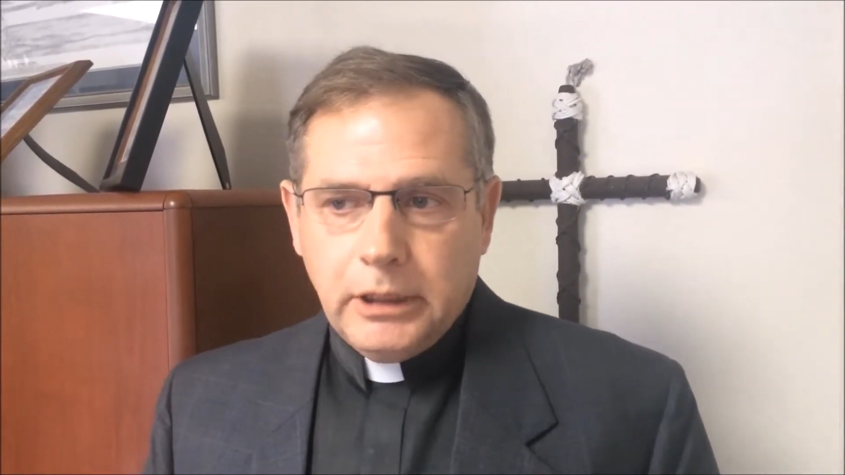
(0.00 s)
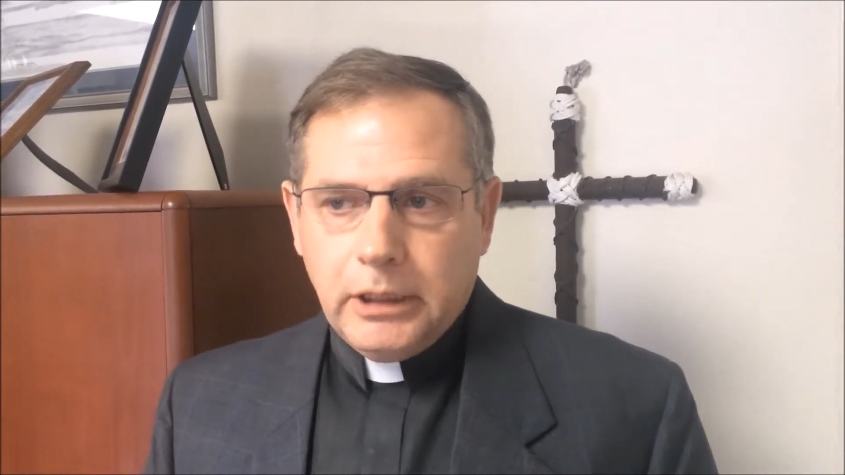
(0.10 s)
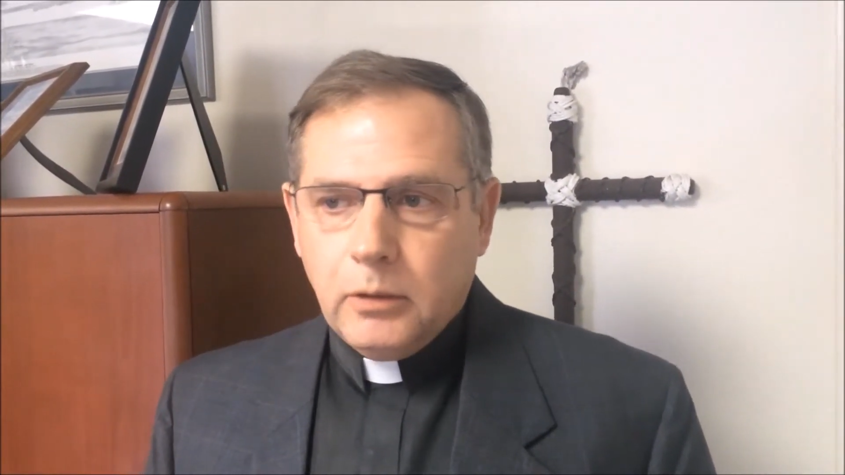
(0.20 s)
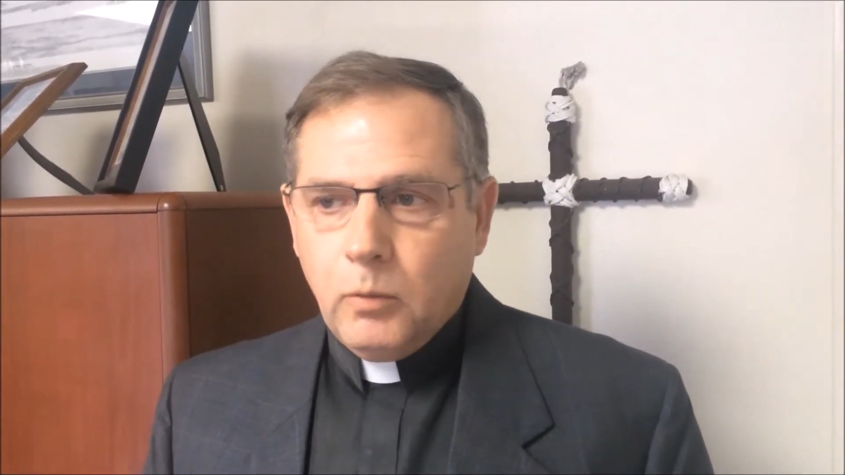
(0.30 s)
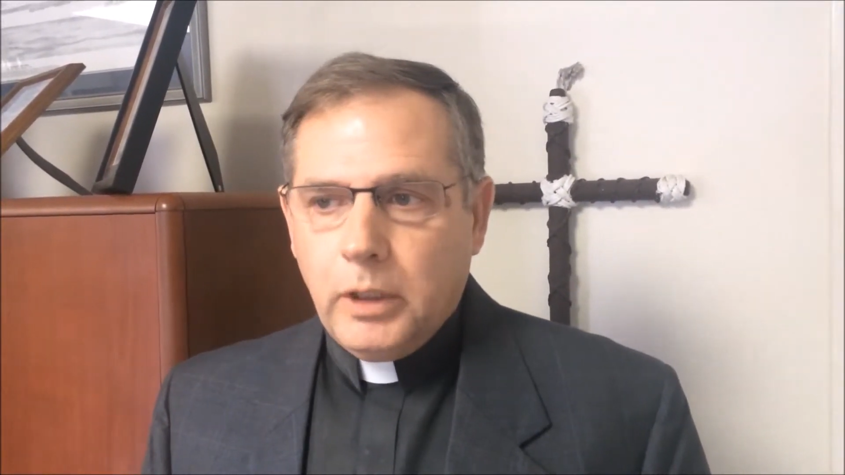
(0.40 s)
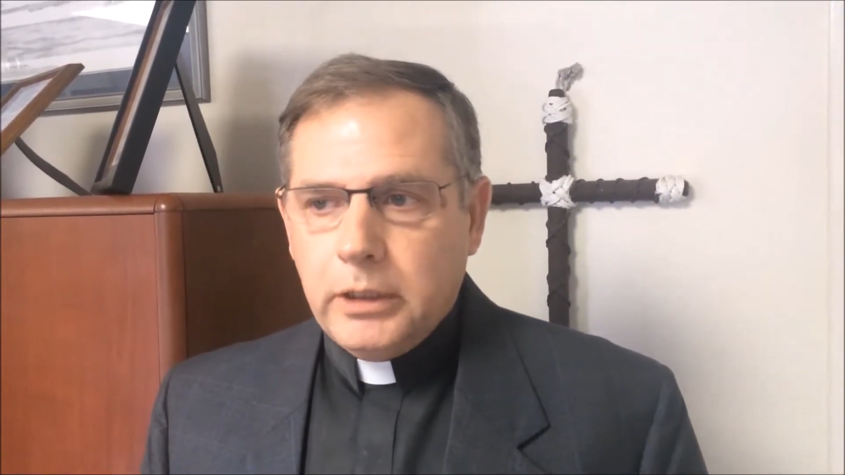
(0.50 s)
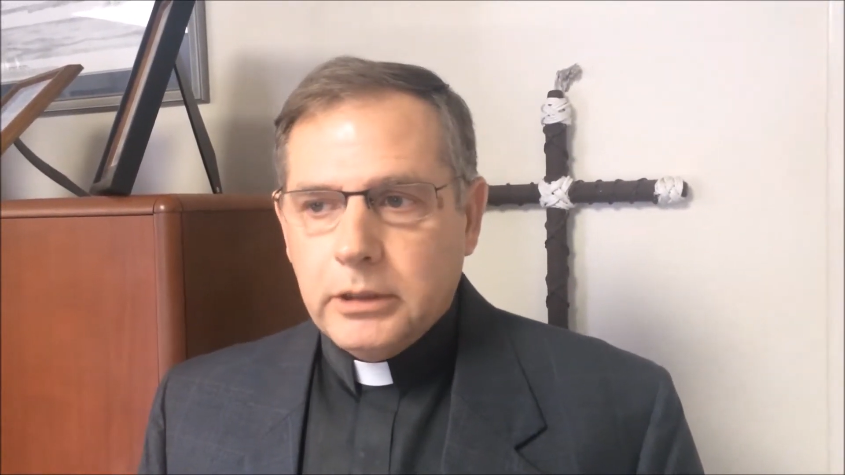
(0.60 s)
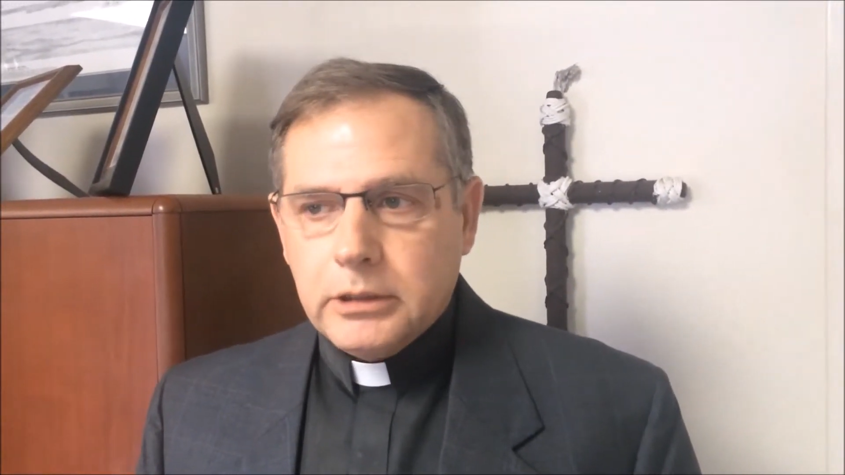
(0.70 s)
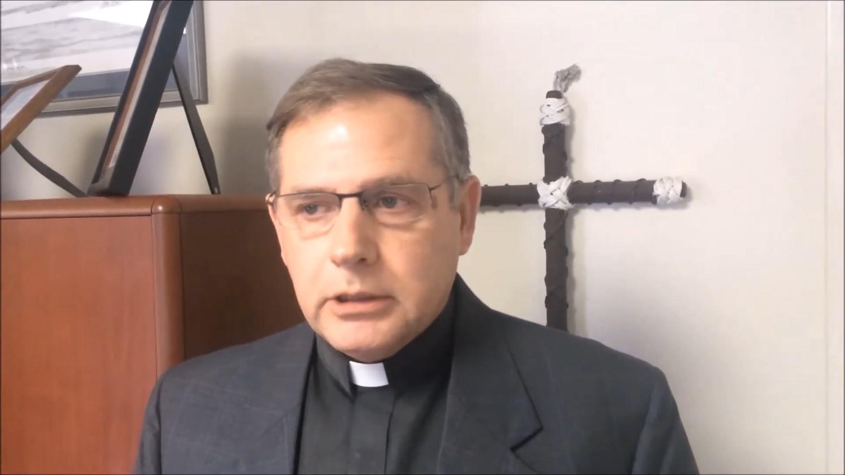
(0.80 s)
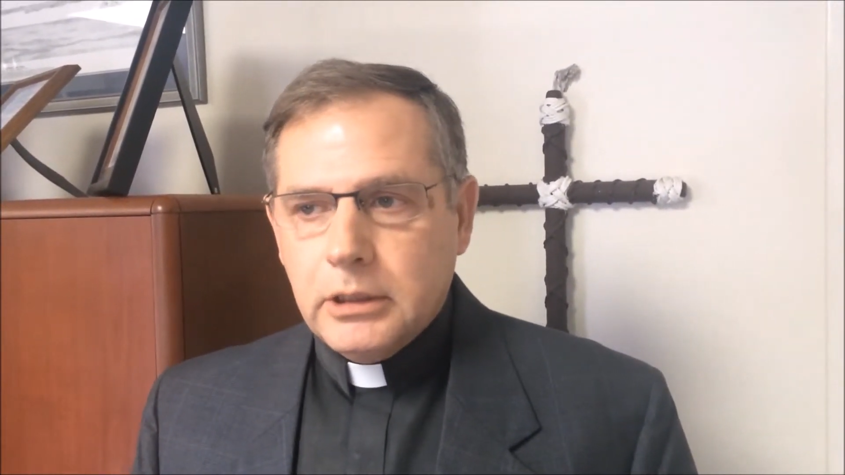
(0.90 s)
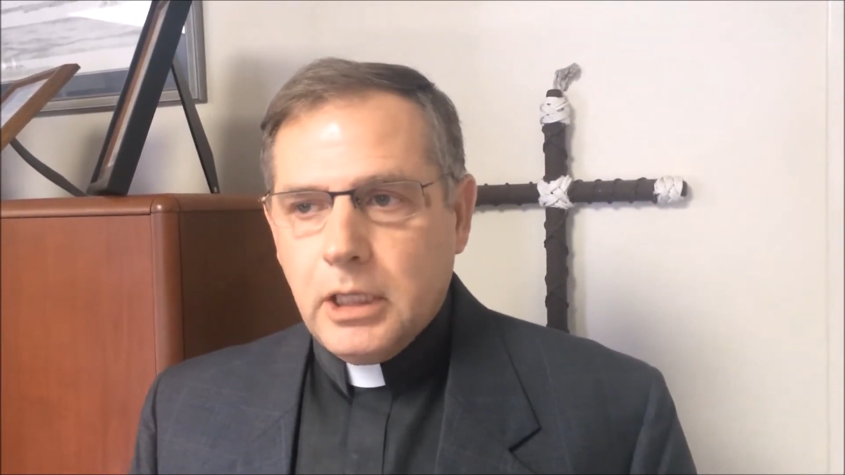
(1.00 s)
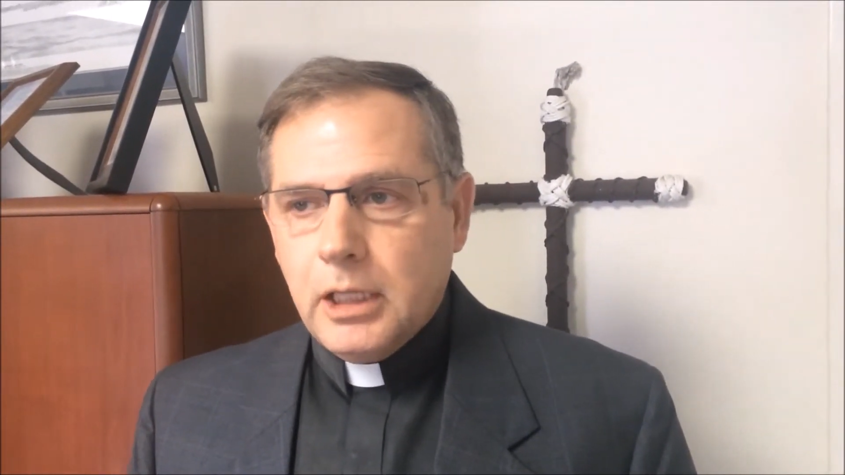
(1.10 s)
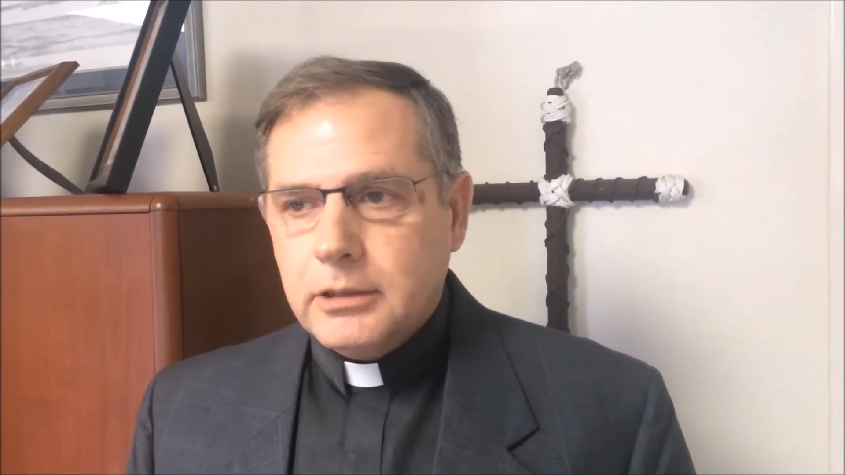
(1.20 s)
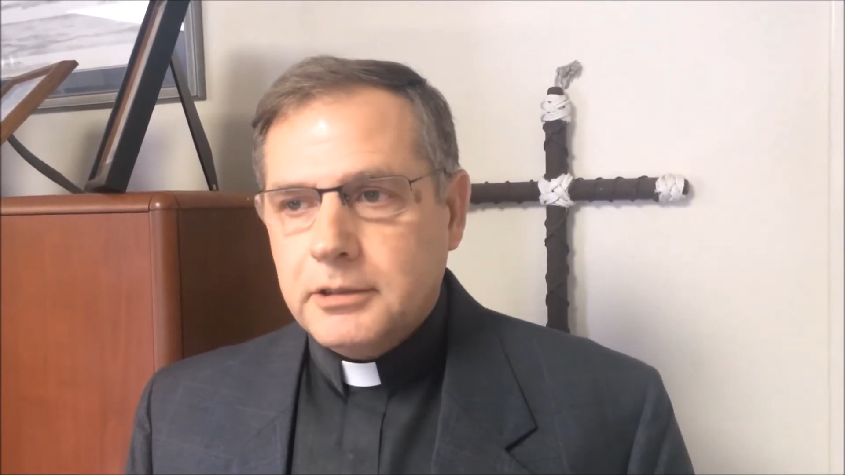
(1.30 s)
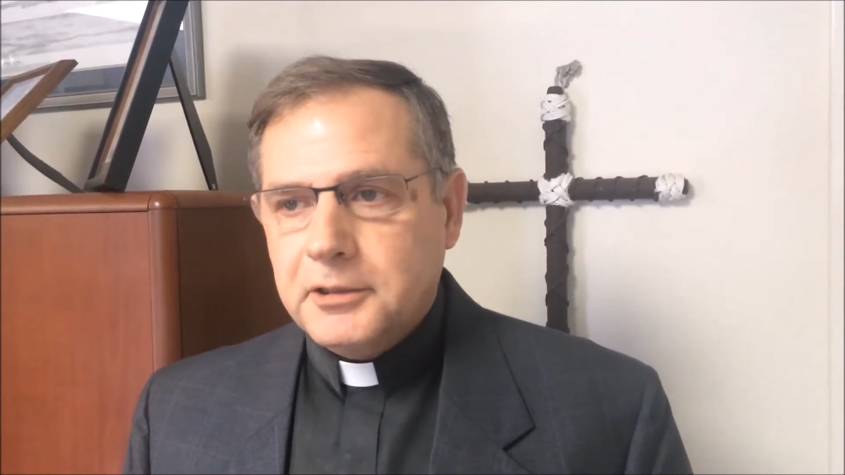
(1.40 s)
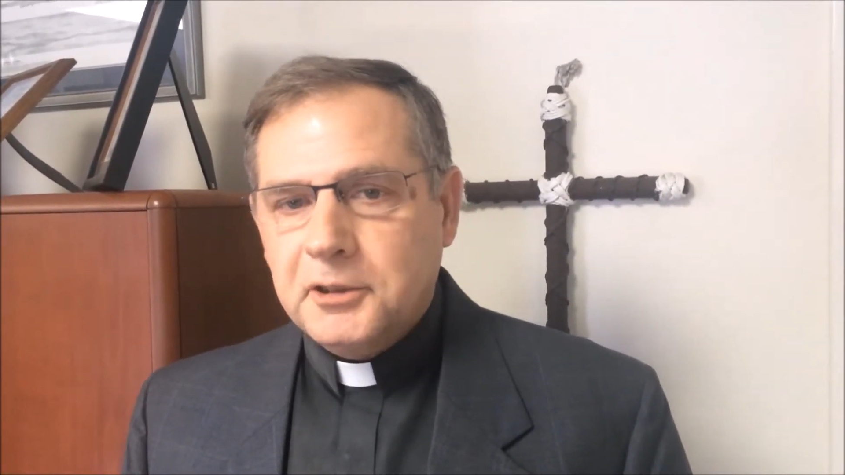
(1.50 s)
in a way that's not